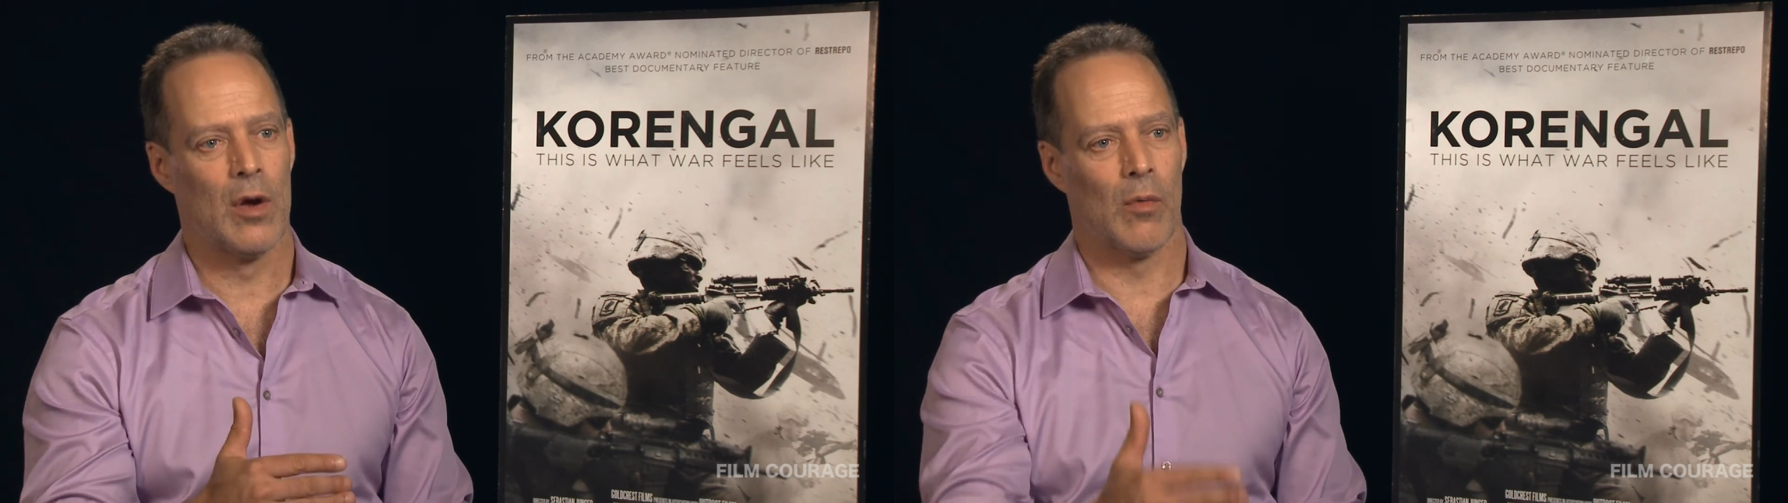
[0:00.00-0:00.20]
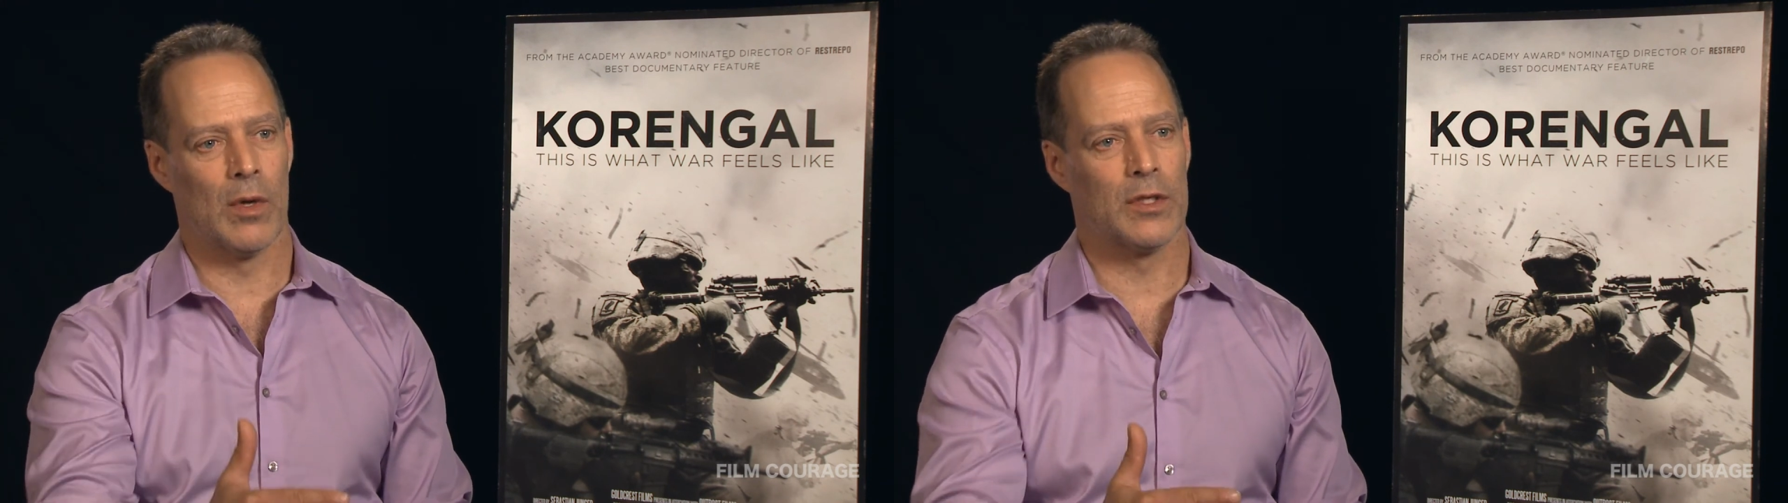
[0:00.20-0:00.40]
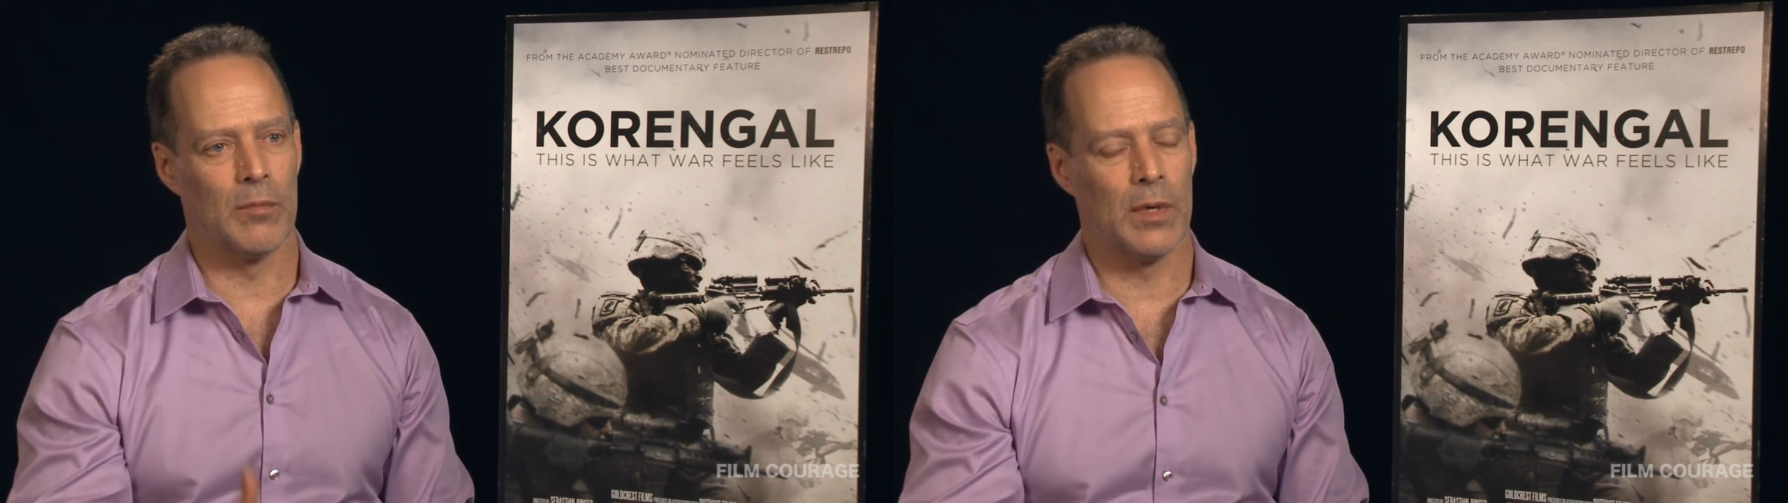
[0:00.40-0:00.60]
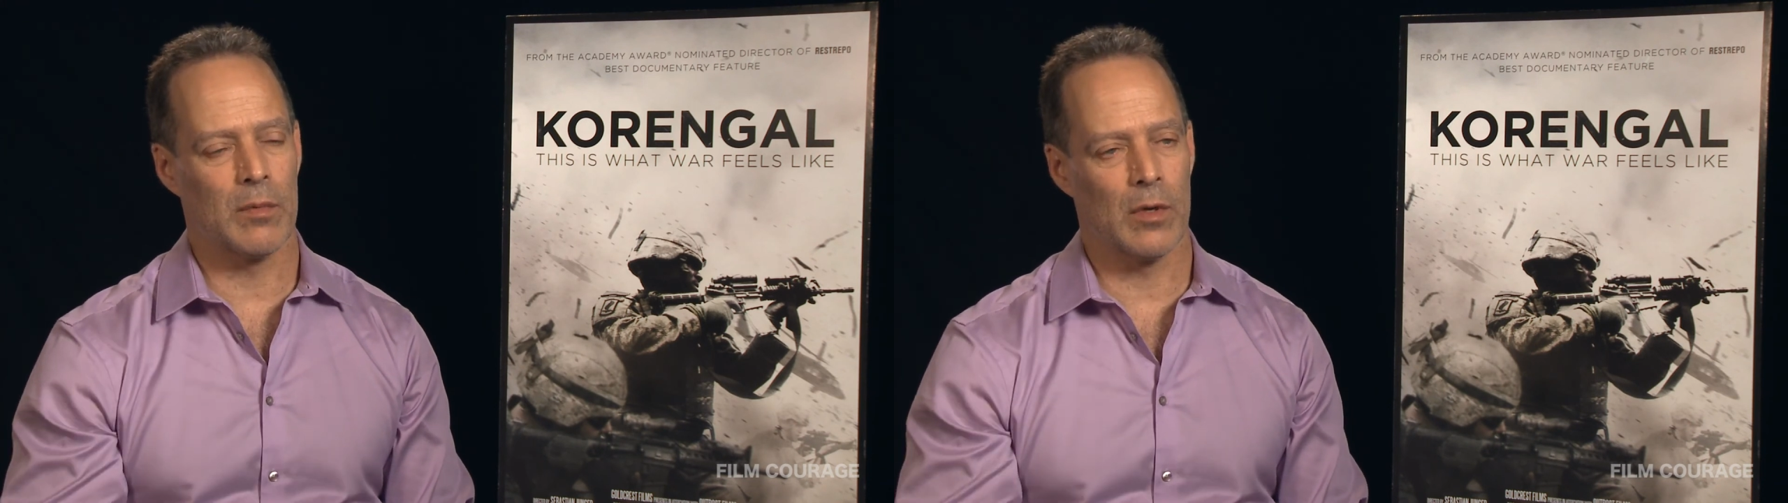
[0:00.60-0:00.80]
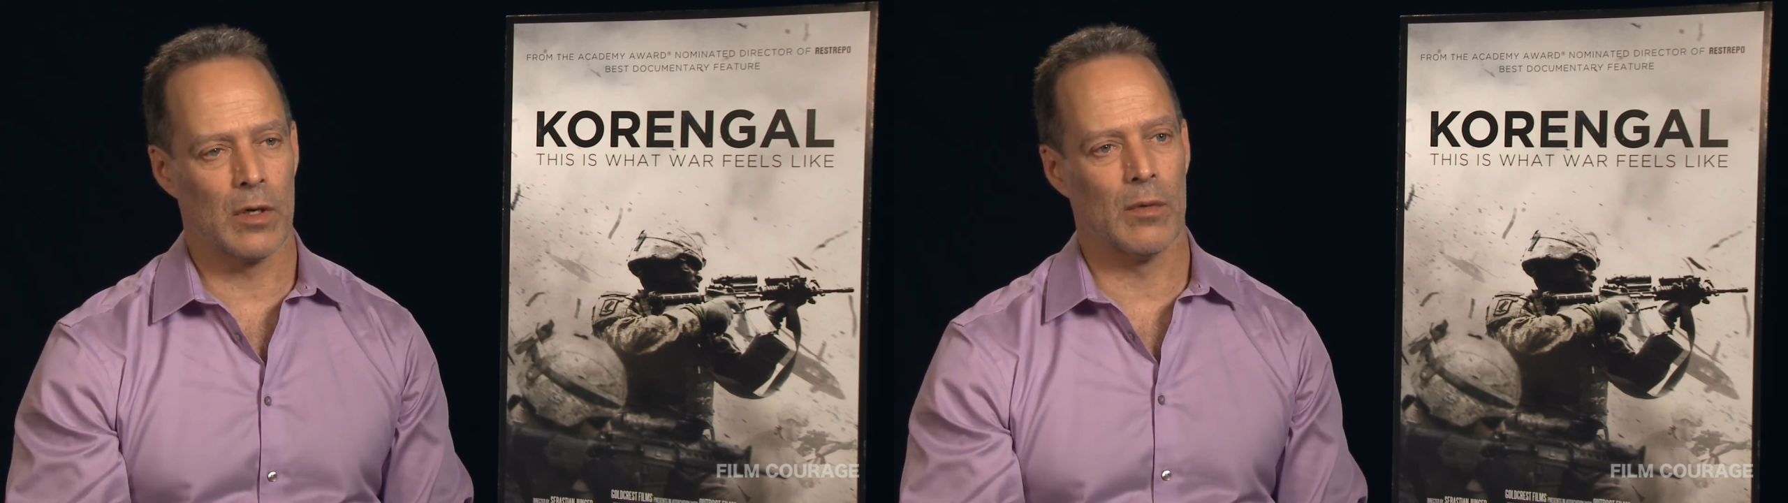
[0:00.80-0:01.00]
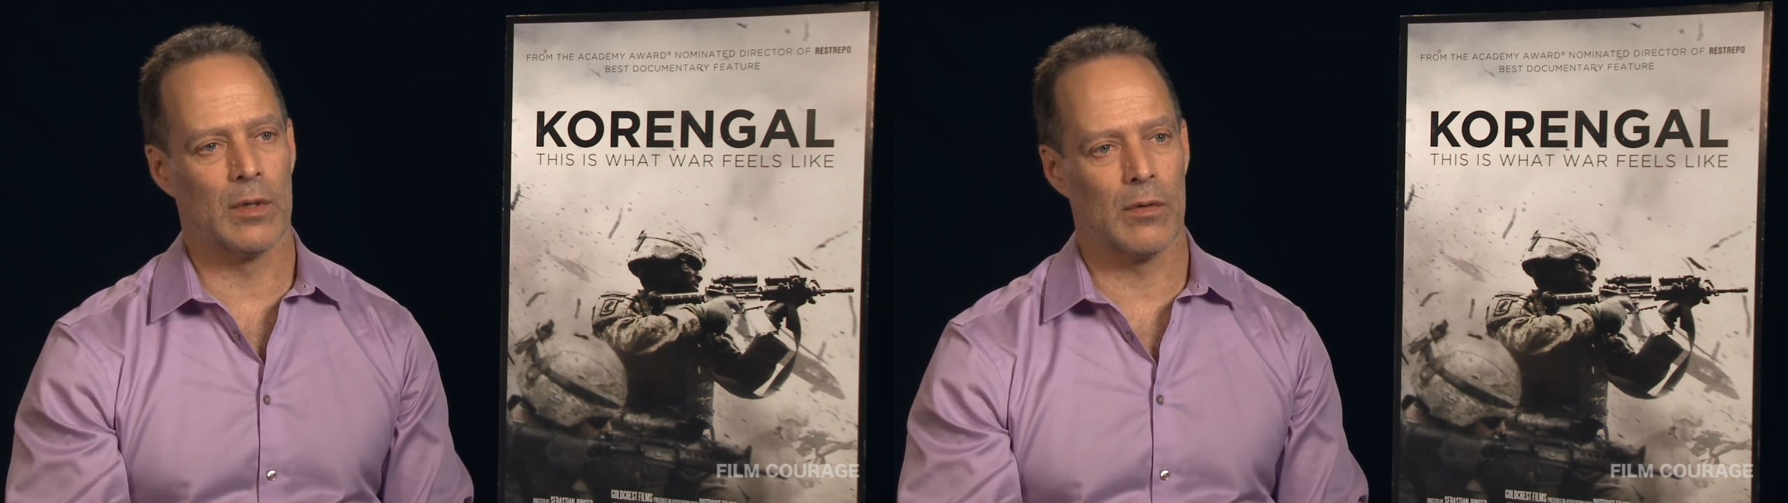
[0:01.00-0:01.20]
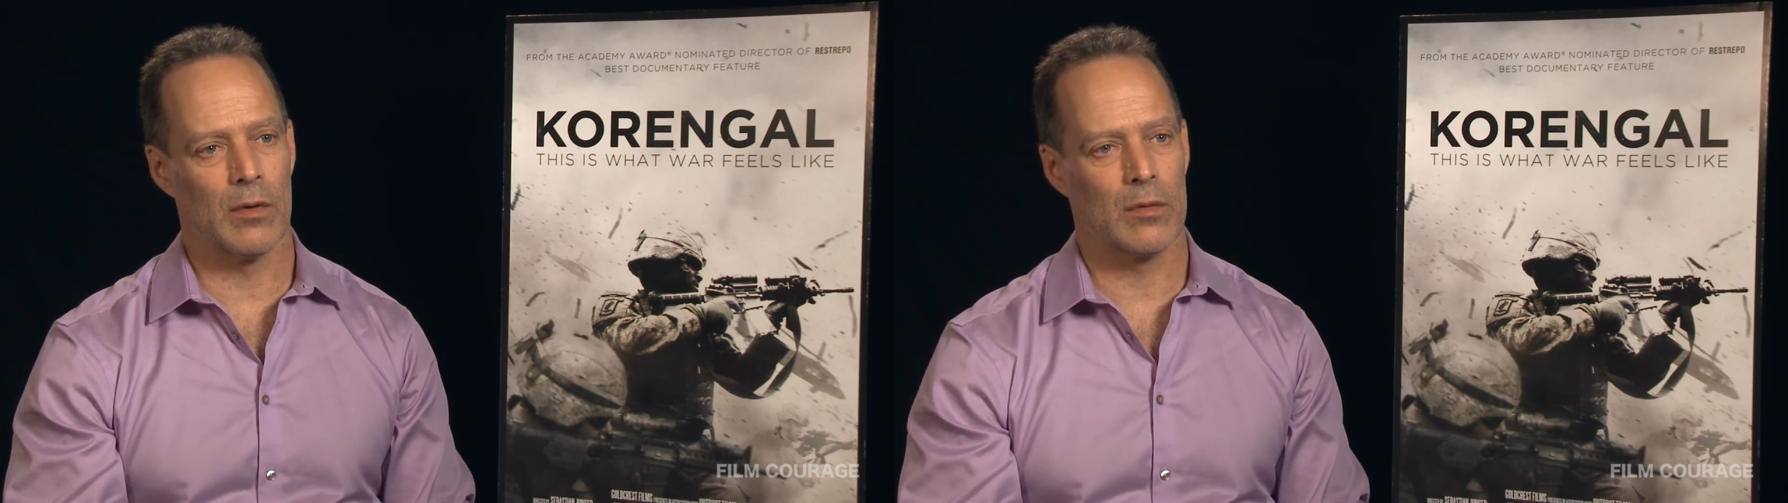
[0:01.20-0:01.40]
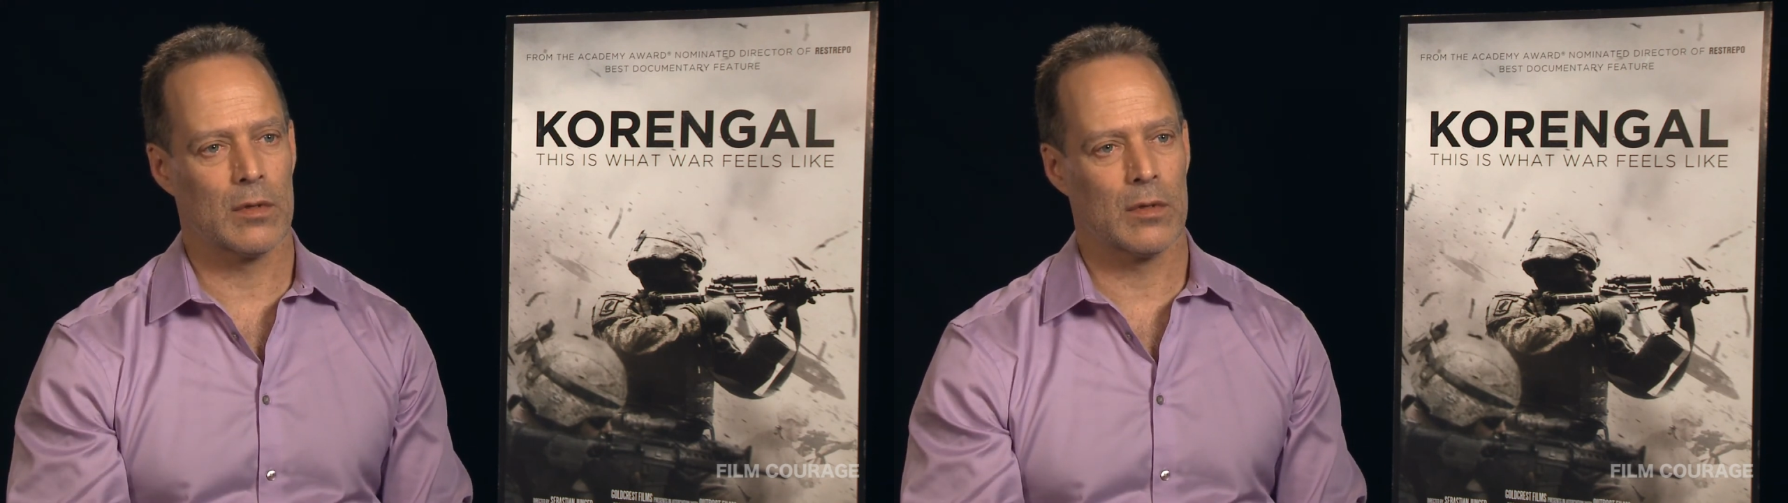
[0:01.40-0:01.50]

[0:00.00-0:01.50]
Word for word: what some people are going through.